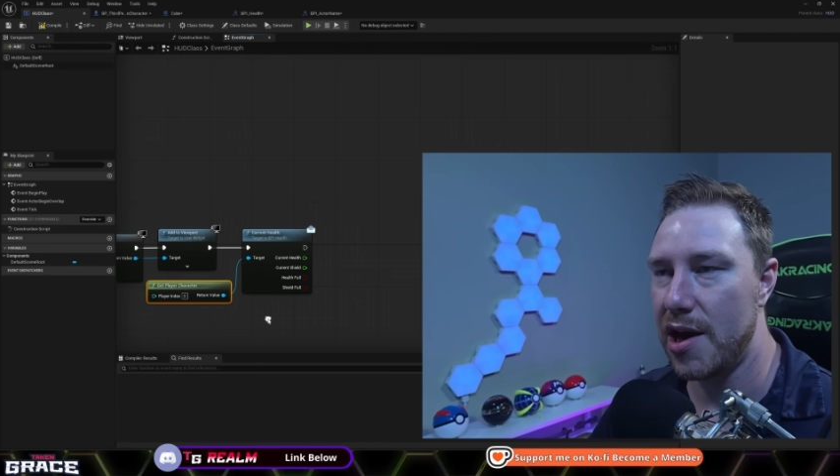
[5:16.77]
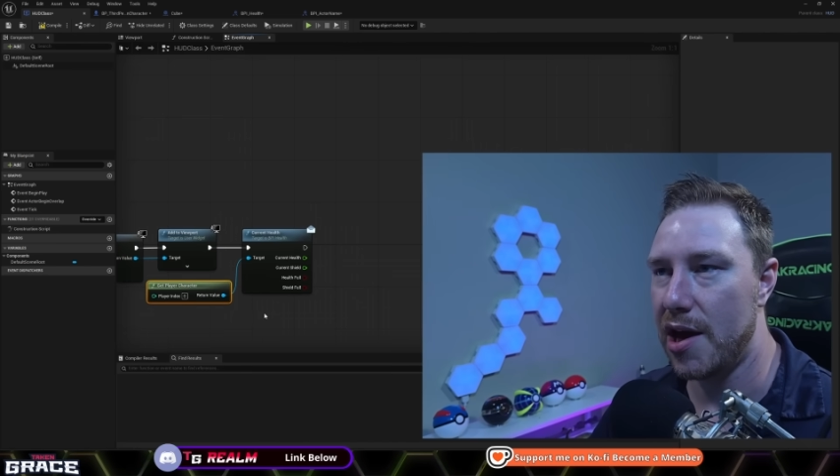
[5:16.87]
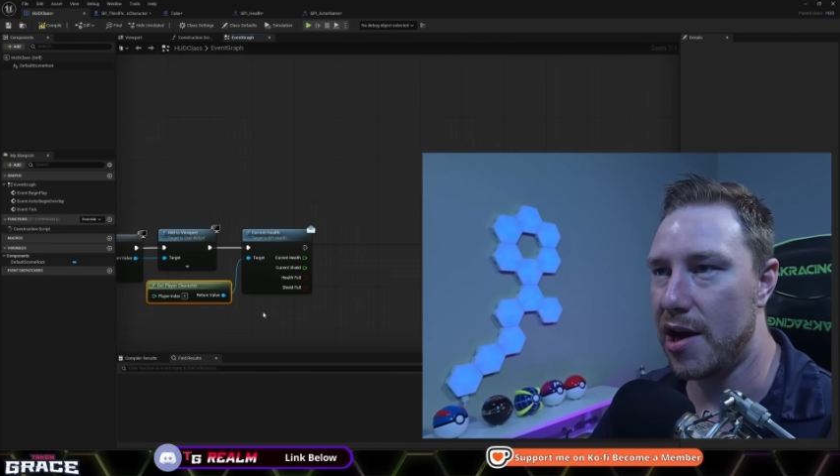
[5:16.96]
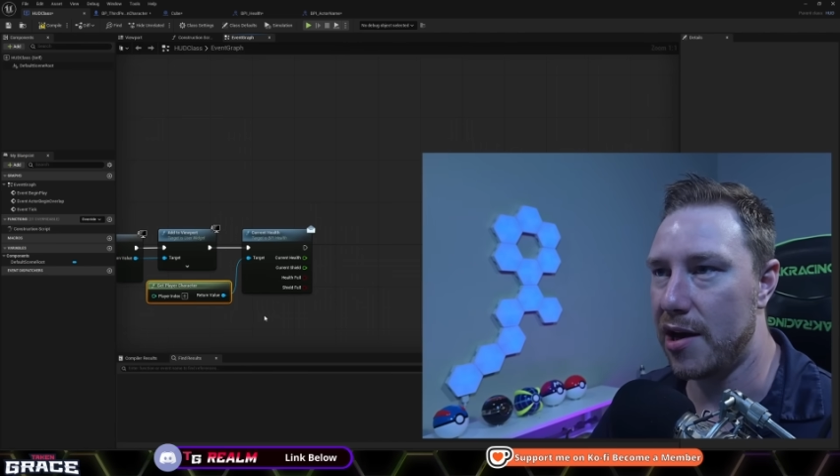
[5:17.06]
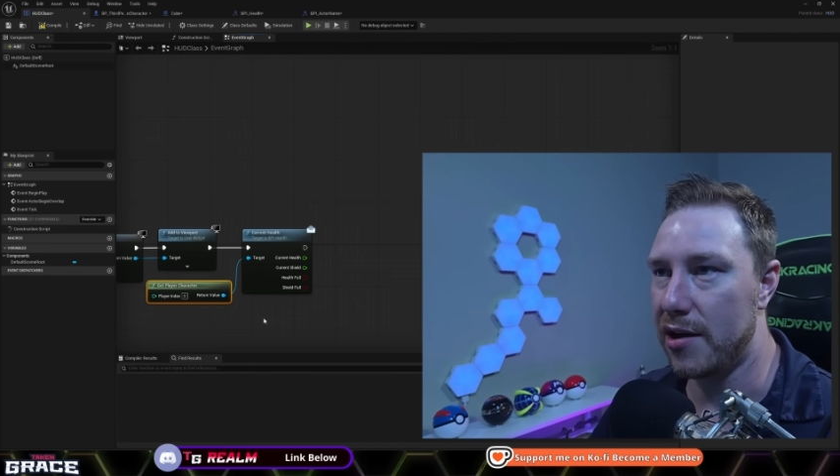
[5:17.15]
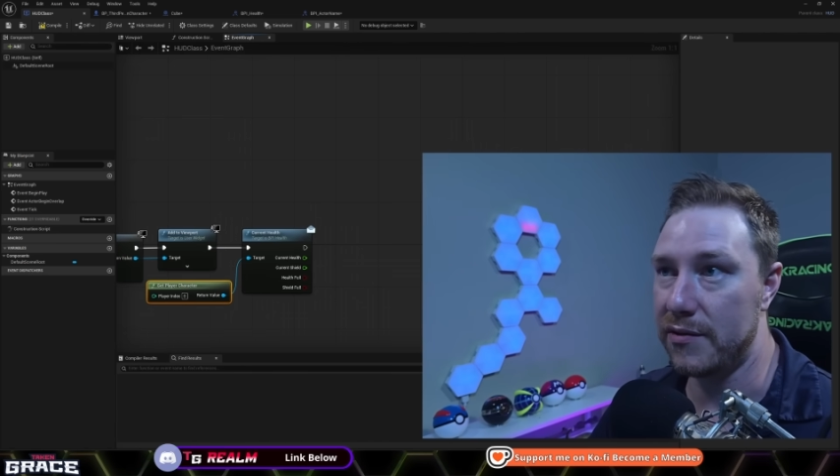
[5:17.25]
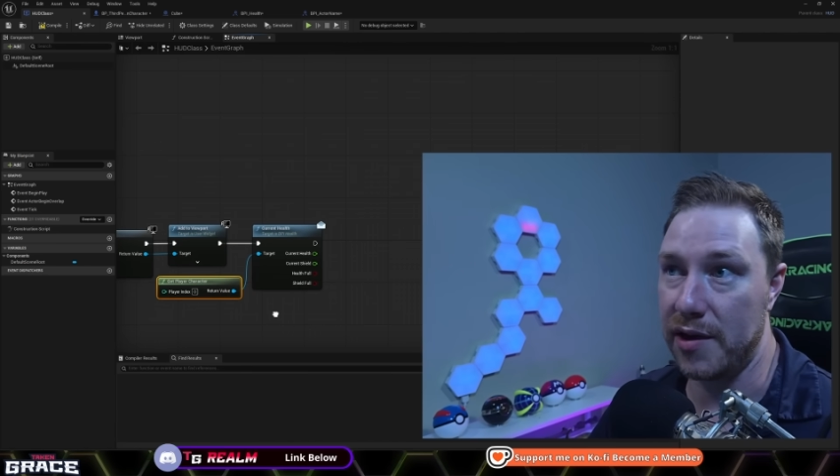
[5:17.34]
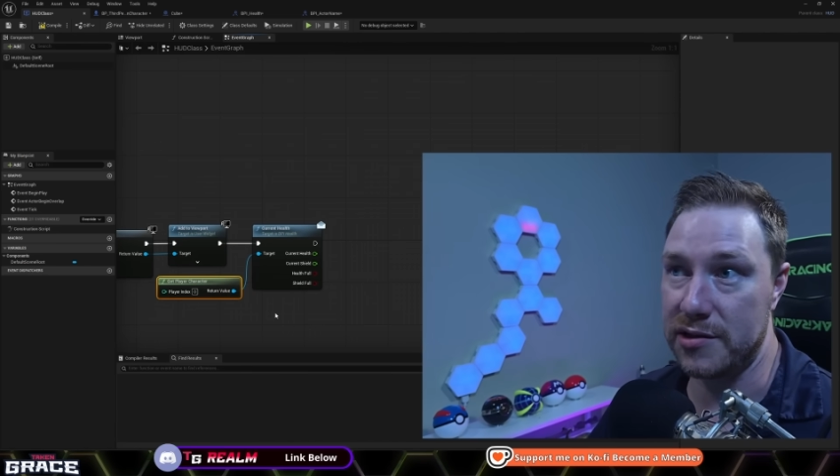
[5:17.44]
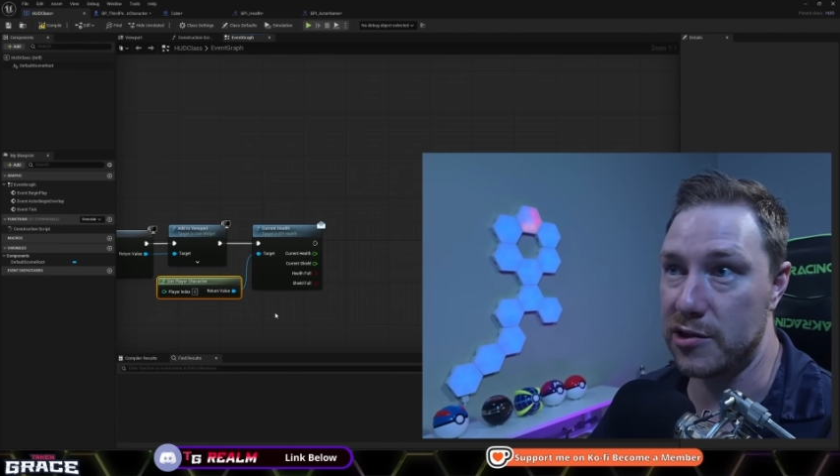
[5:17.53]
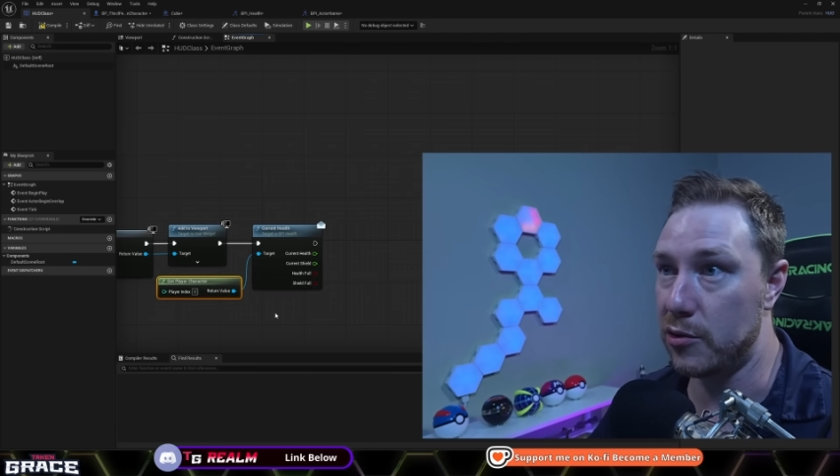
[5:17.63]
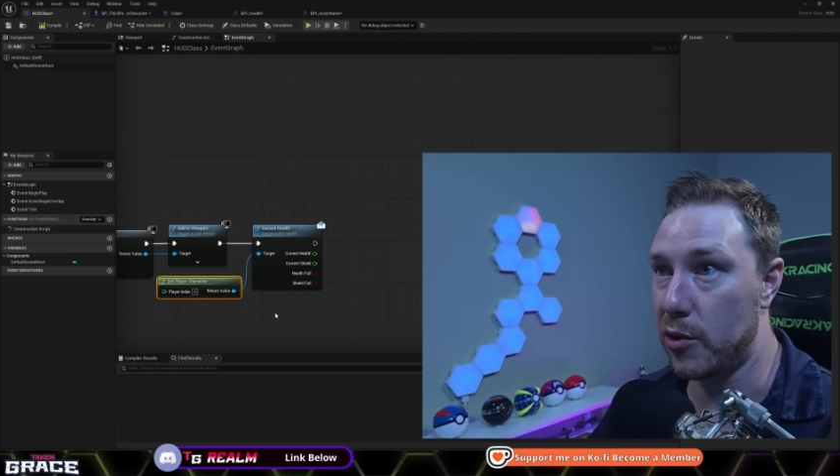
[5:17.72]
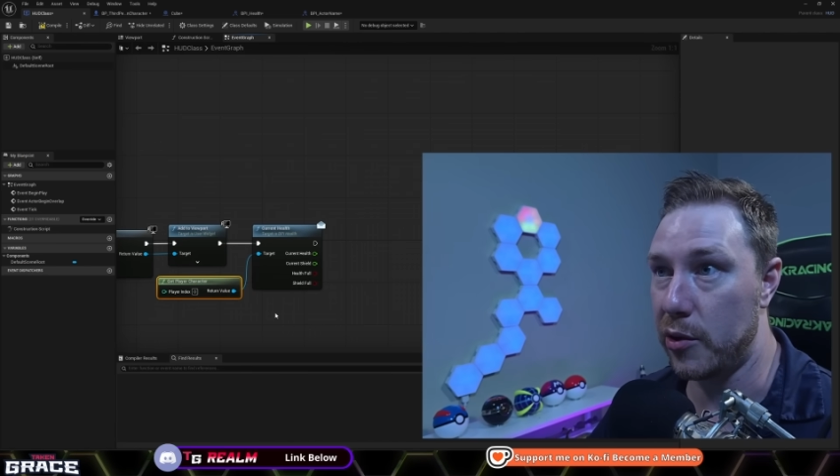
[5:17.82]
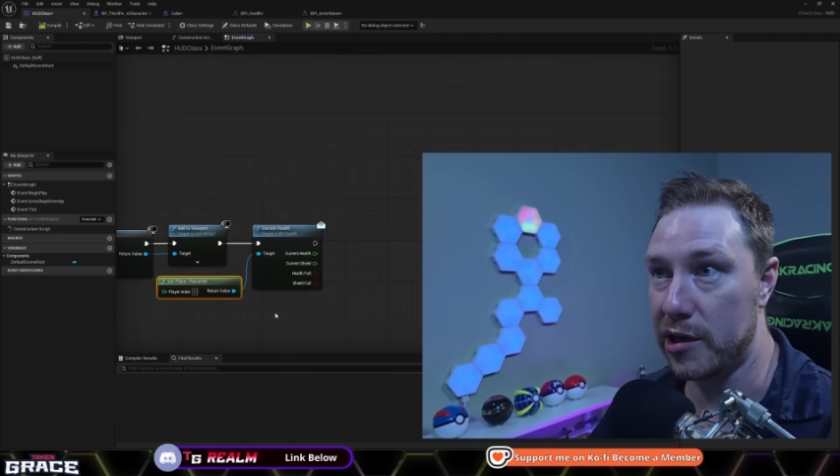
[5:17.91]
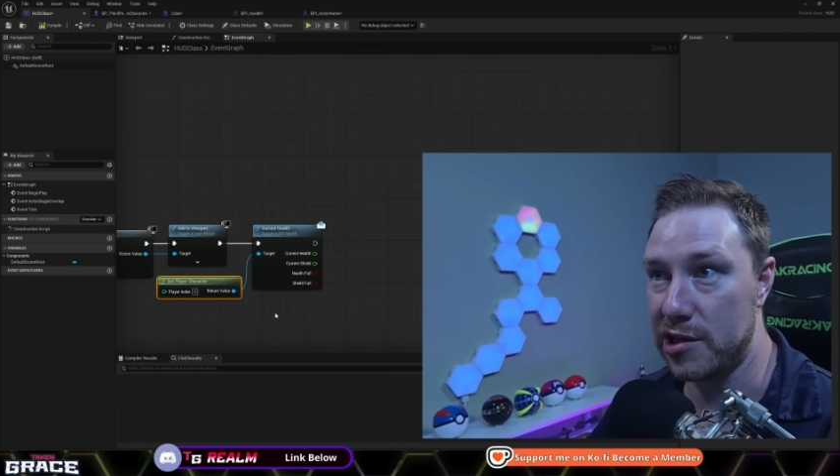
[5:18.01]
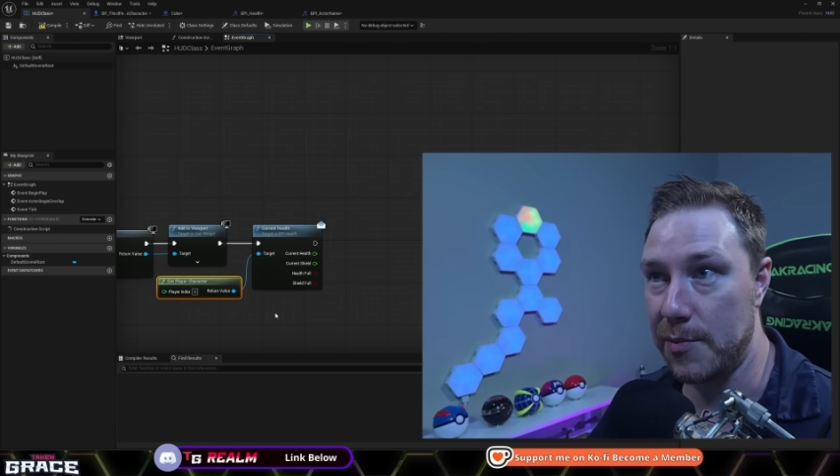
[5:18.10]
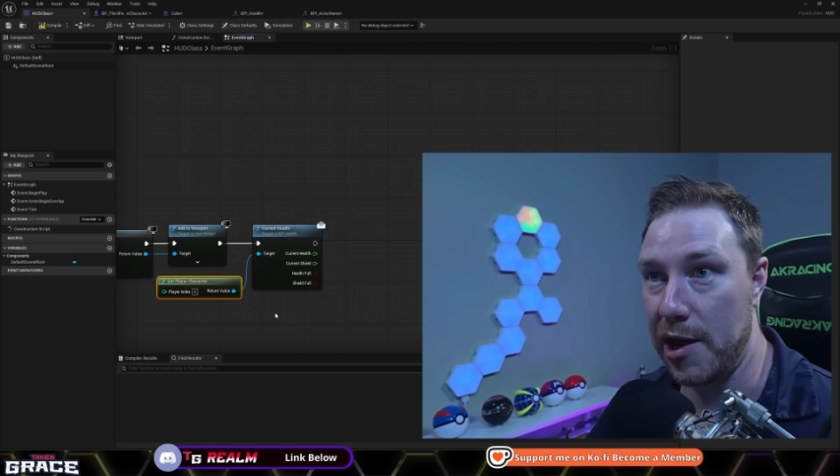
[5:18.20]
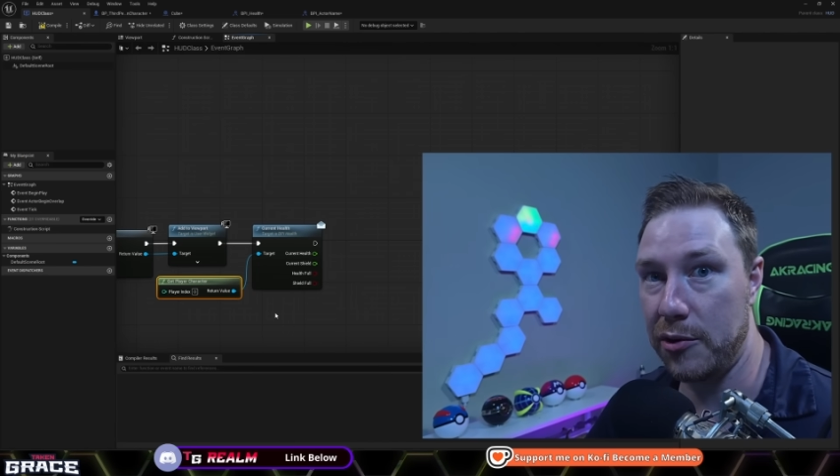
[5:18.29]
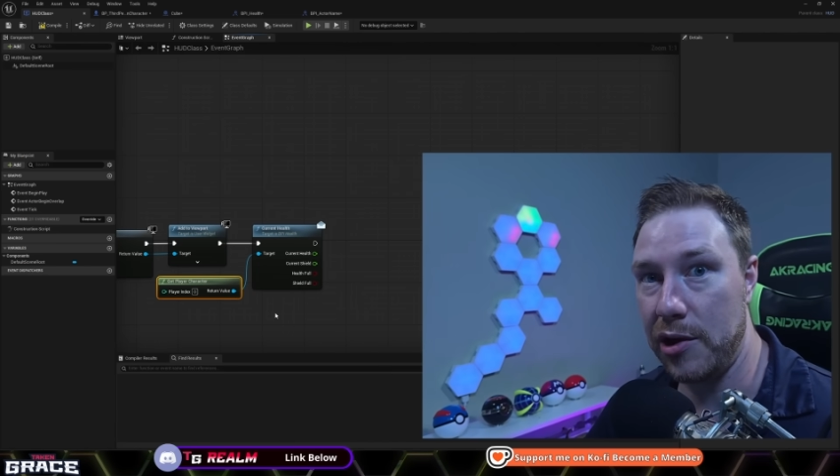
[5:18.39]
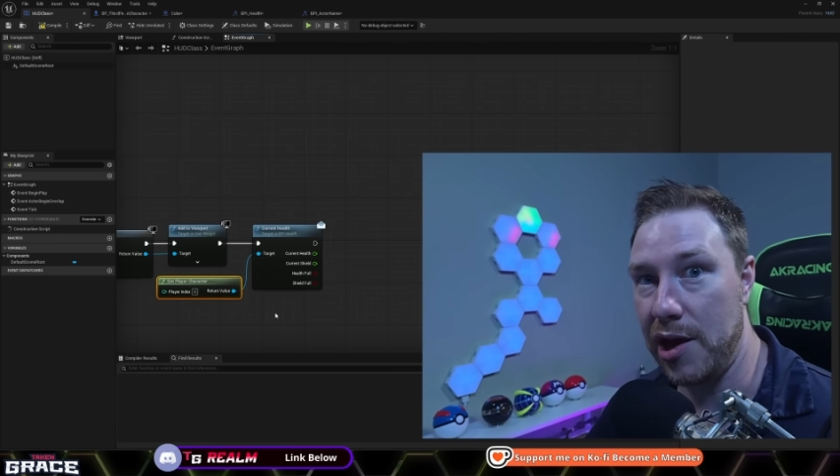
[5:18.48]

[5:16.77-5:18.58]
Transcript: uh, that's you going into the bakery,